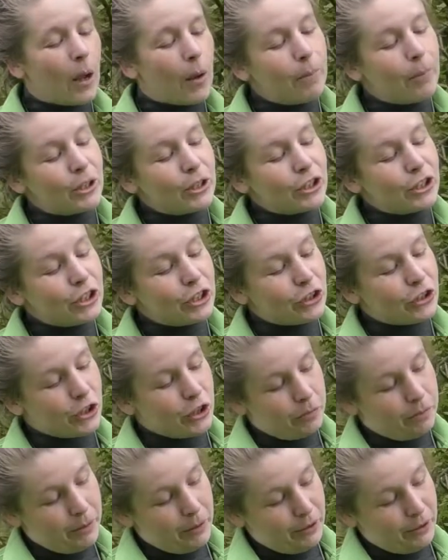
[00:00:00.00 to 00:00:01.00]
But she's
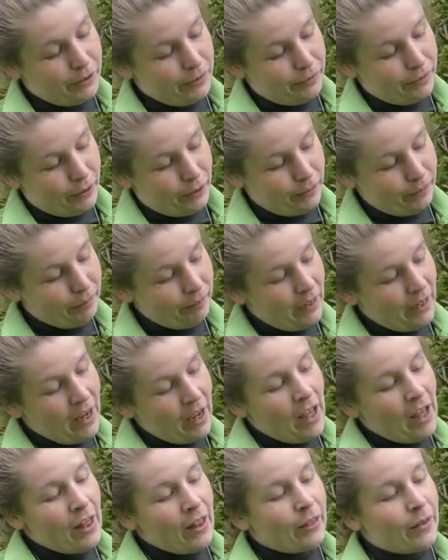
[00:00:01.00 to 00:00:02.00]
just beautiful.
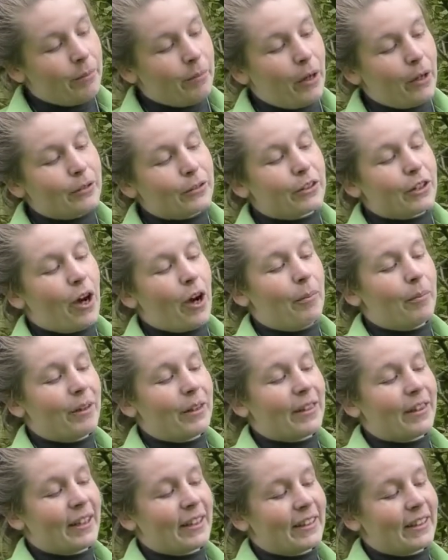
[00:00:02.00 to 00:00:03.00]
The most
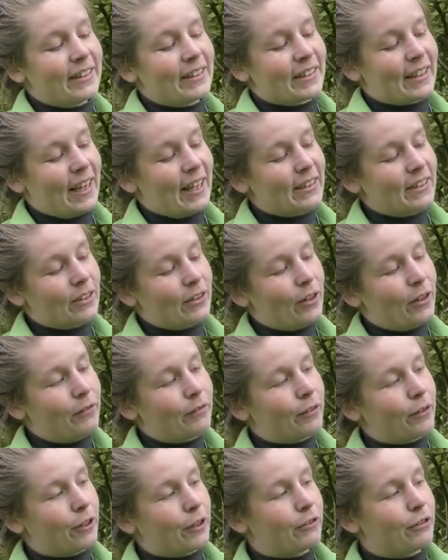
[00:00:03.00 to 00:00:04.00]
common thing these guys are known
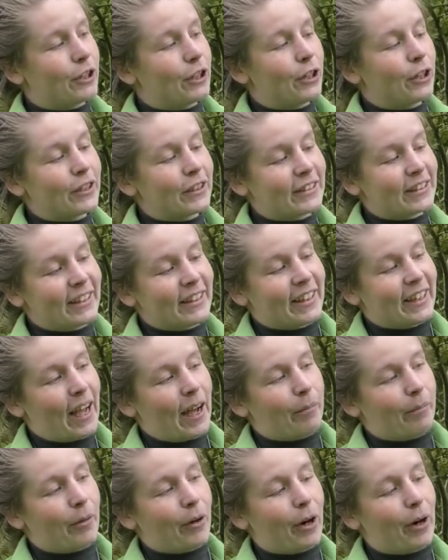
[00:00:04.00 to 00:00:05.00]
for, if she looks at the
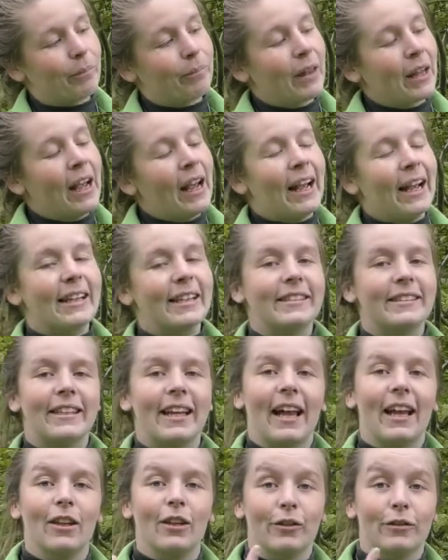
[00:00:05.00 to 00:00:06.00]
camera, is
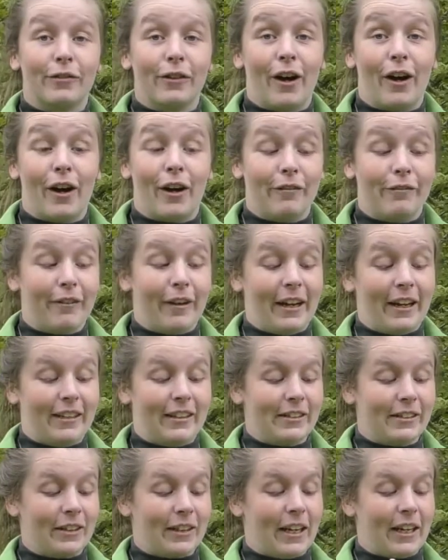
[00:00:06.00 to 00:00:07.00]
their love heart
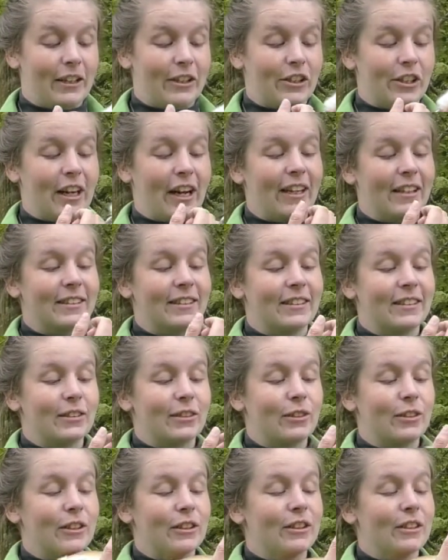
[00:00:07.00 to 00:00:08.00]
face, okay? She has this
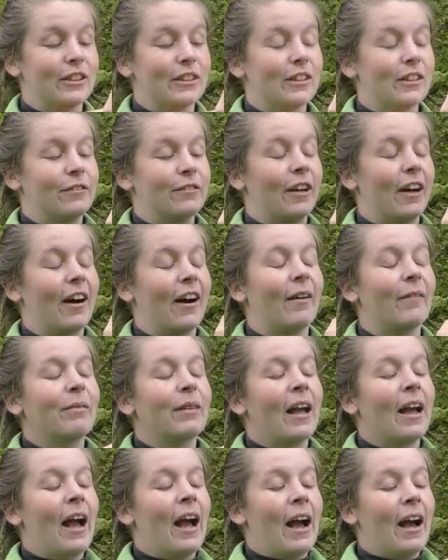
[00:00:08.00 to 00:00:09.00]
gorgeous love heart.
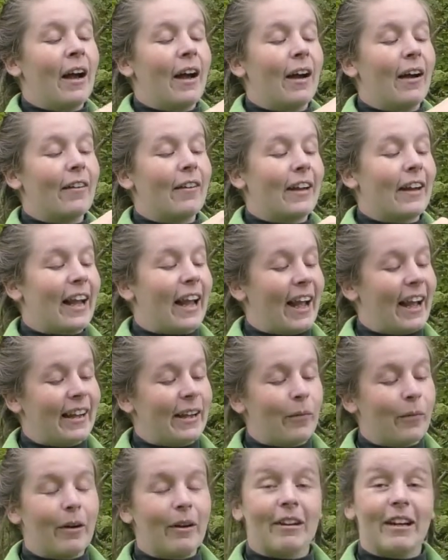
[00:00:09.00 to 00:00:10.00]
Okay,
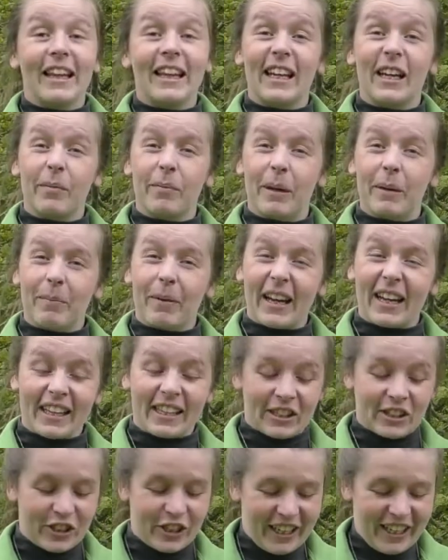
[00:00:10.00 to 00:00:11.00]
we're a little bit
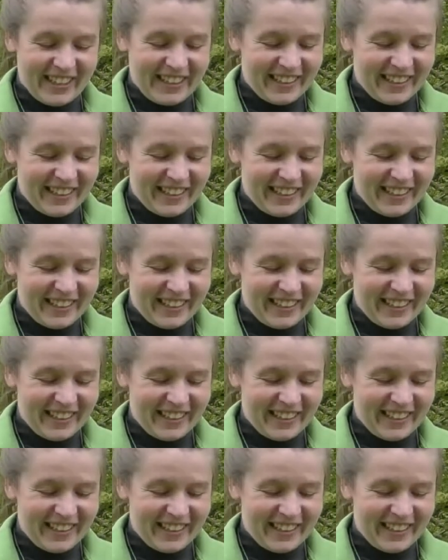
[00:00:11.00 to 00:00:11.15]
peckish.